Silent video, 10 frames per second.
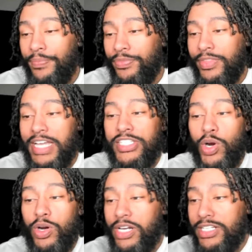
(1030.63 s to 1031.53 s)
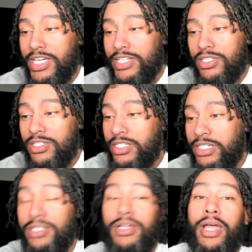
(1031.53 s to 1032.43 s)
They turning their Teslas in.
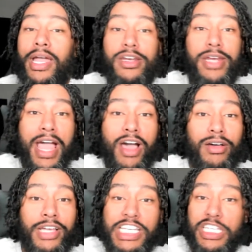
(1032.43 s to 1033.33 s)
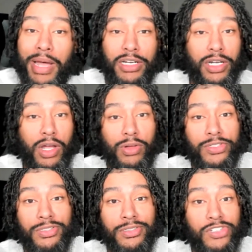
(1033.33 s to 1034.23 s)
And now it's about to cost
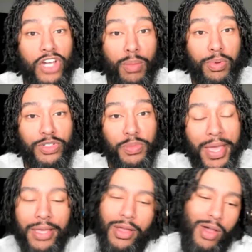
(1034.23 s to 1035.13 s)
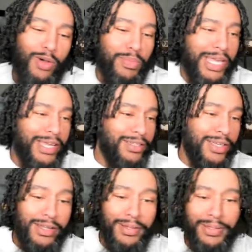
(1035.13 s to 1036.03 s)
double to make. Oh, man, yeah.